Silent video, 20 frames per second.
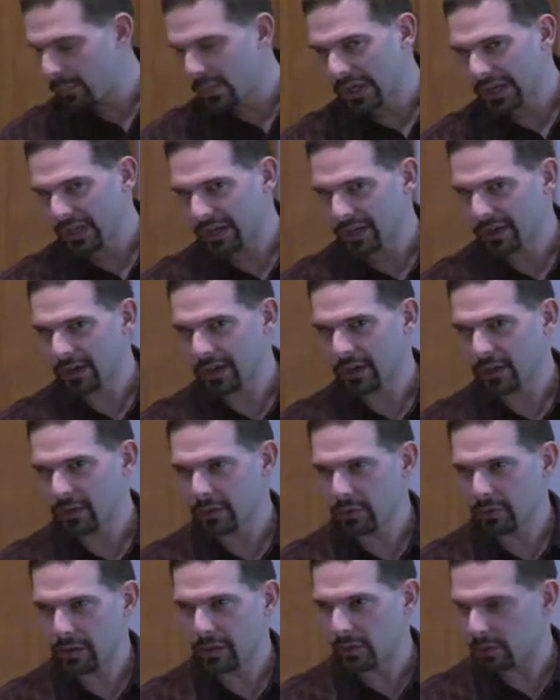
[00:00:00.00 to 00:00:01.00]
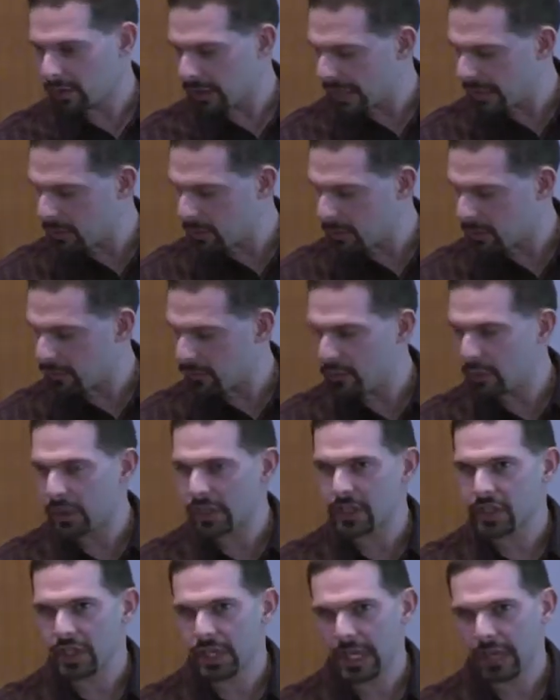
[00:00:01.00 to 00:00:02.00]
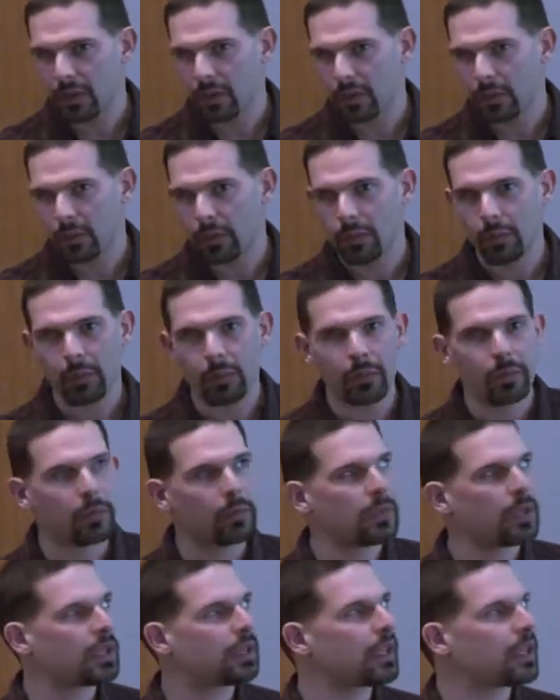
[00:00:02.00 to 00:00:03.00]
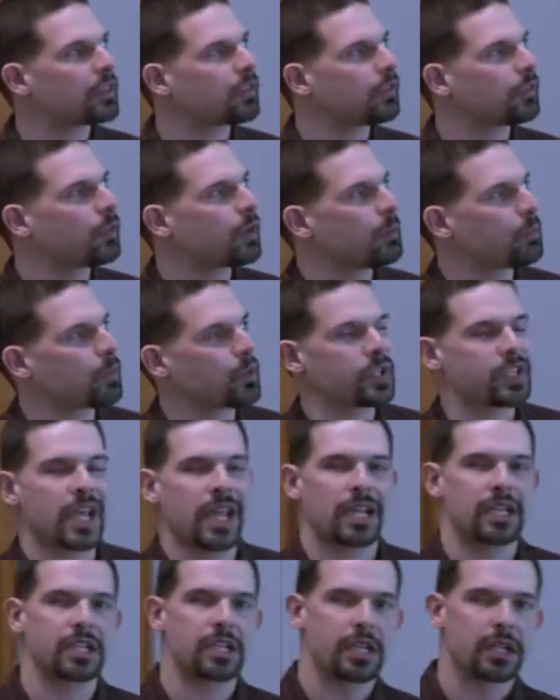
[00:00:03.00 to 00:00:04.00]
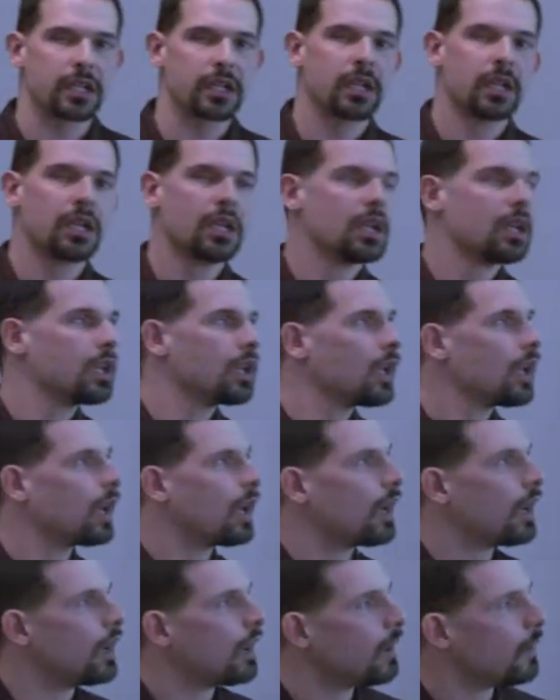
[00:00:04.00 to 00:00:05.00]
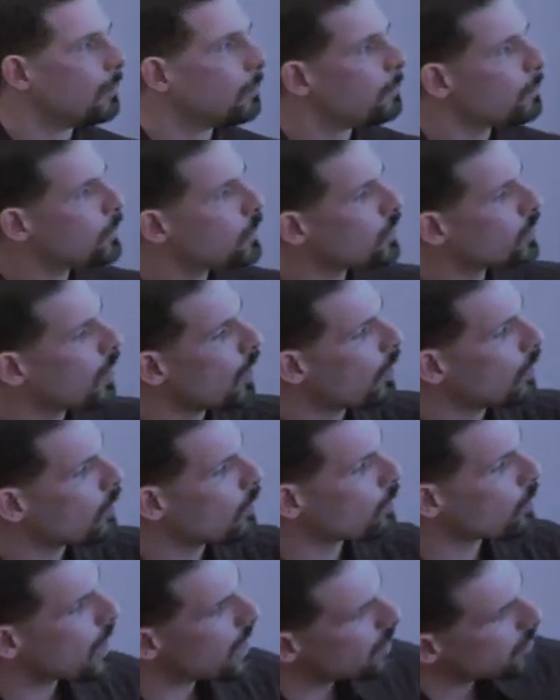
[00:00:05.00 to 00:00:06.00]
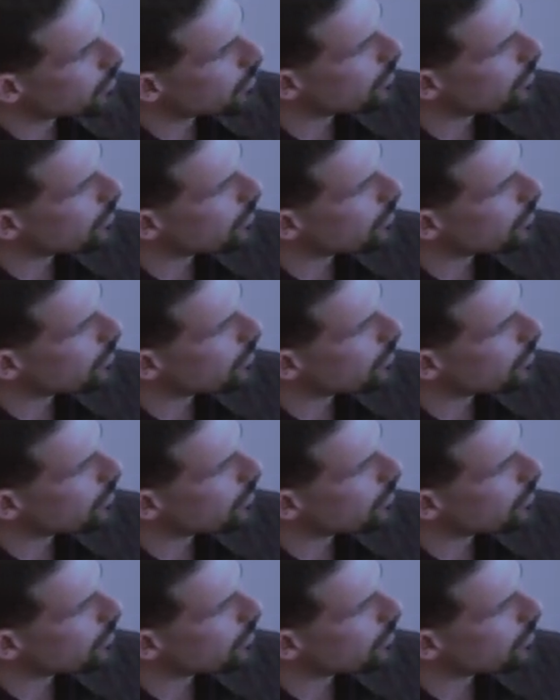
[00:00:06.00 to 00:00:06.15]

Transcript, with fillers: one could argue, though, that we're fortunate in that they're very protected. Uh, so the red